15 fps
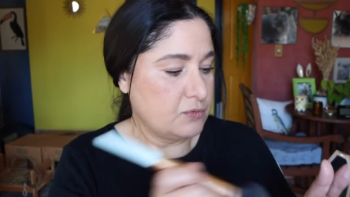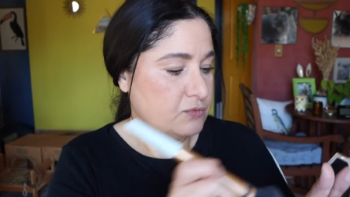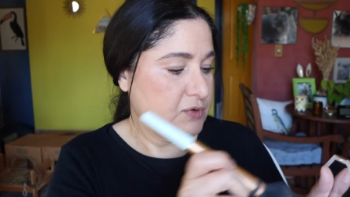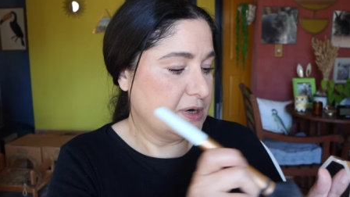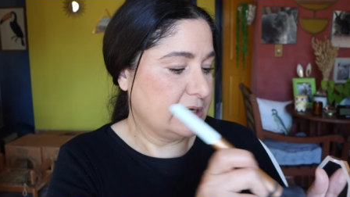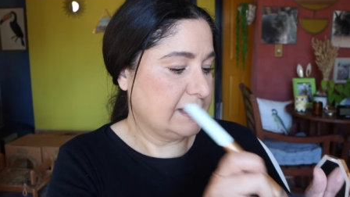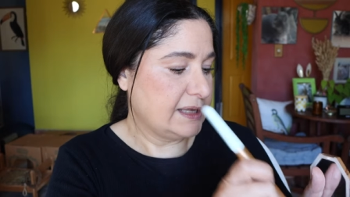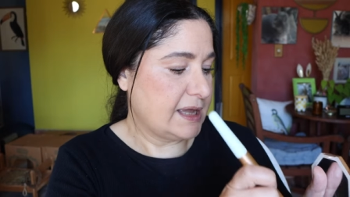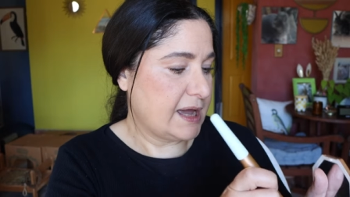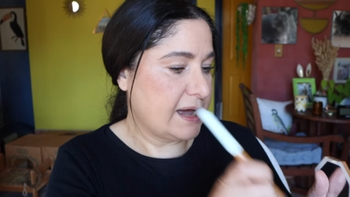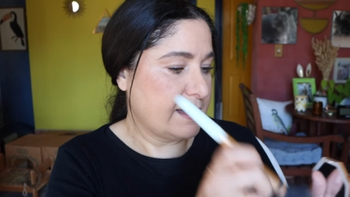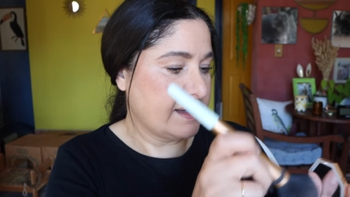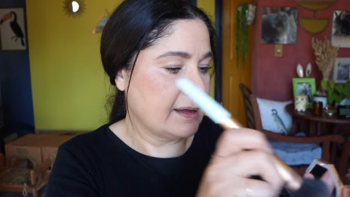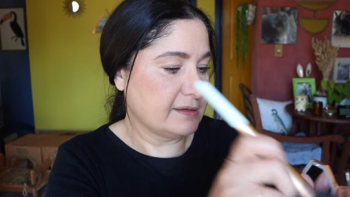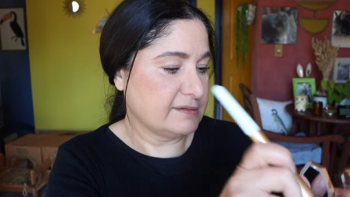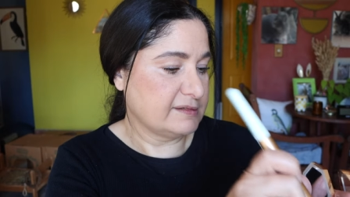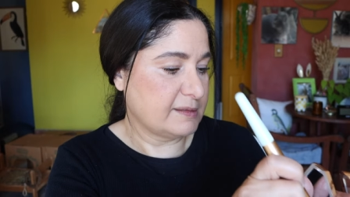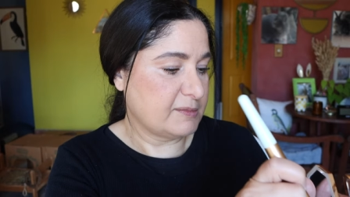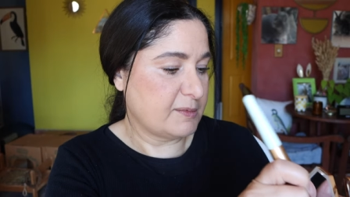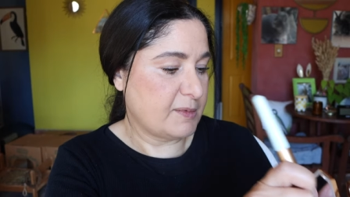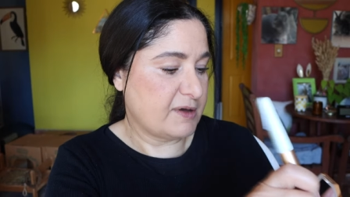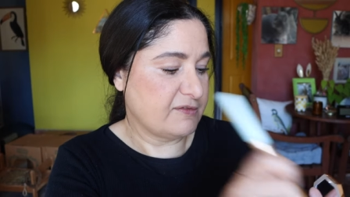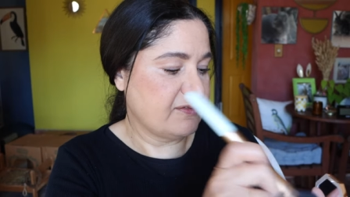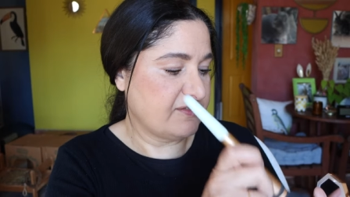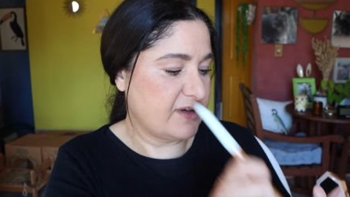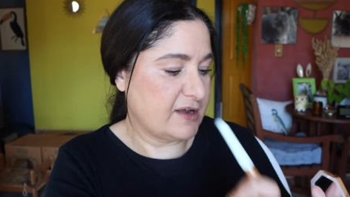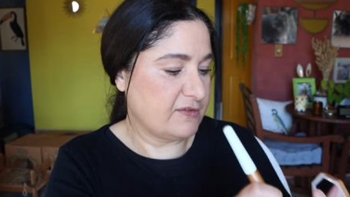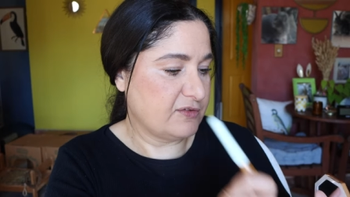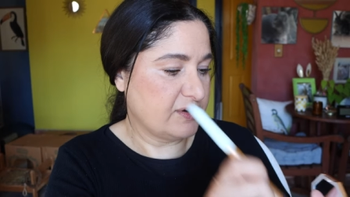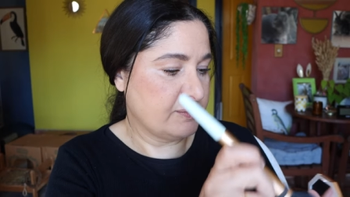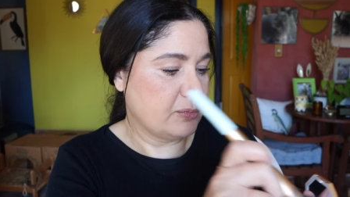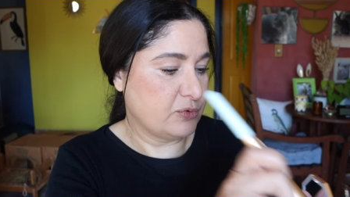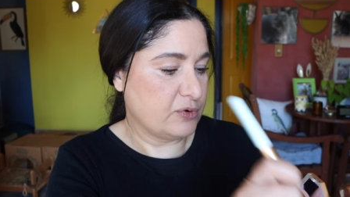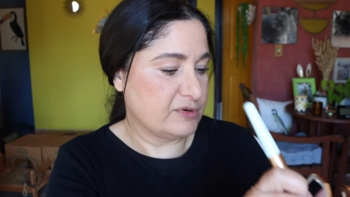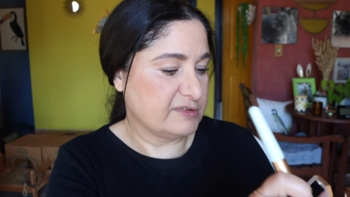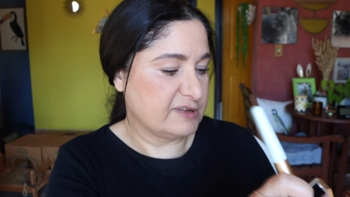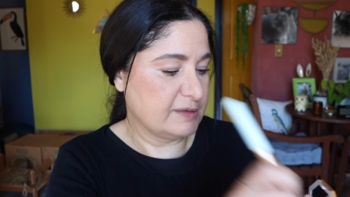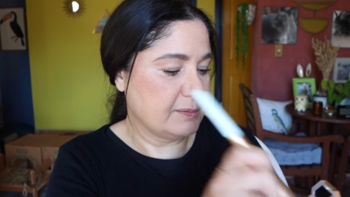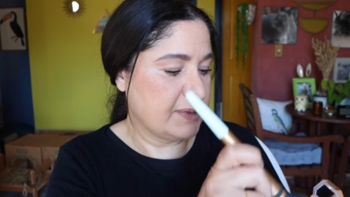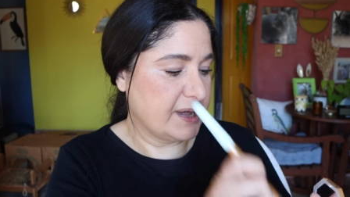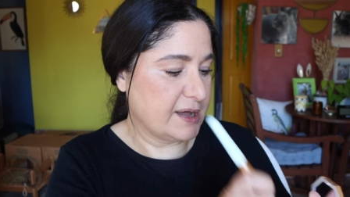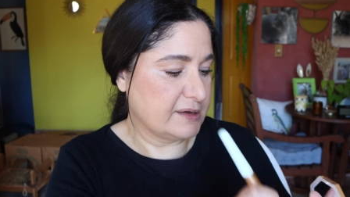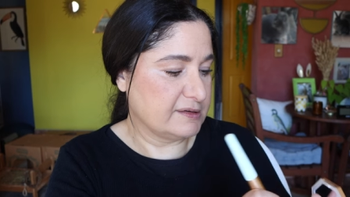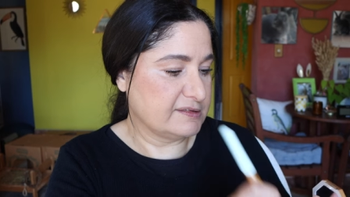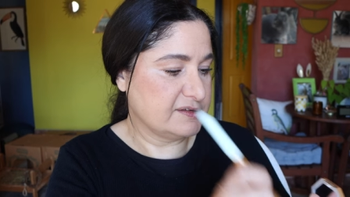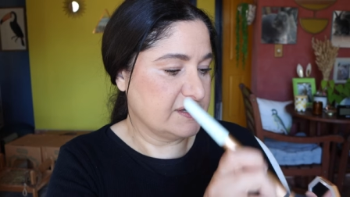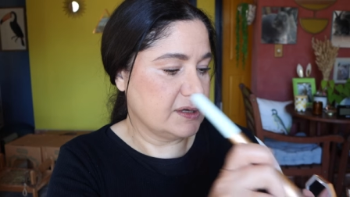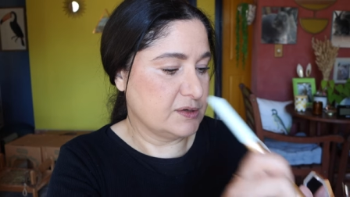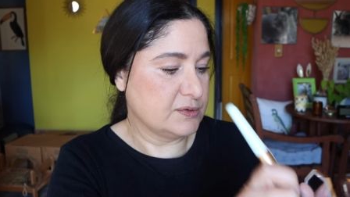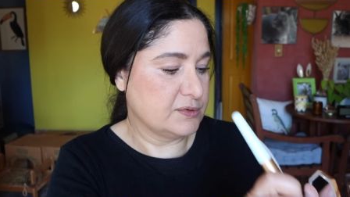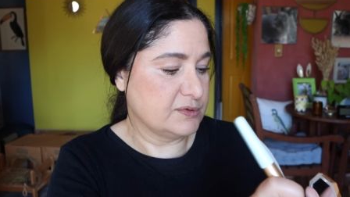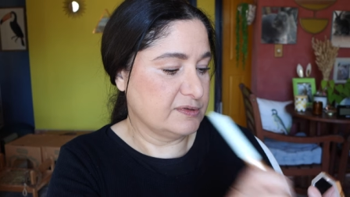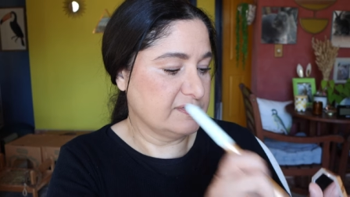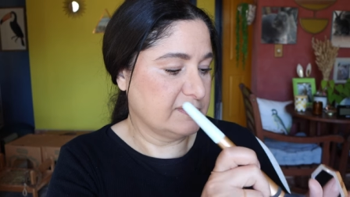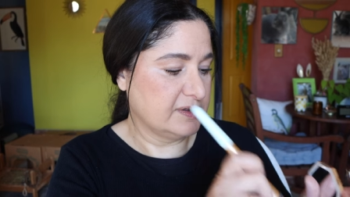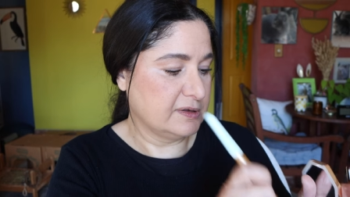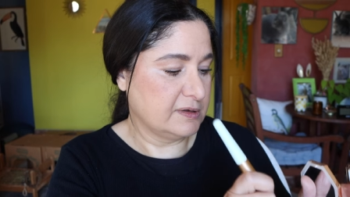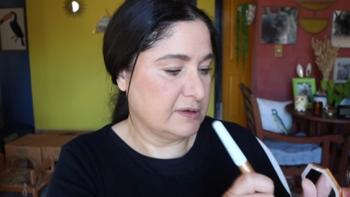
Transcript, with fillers: really are some of my favorite bronzing powders to use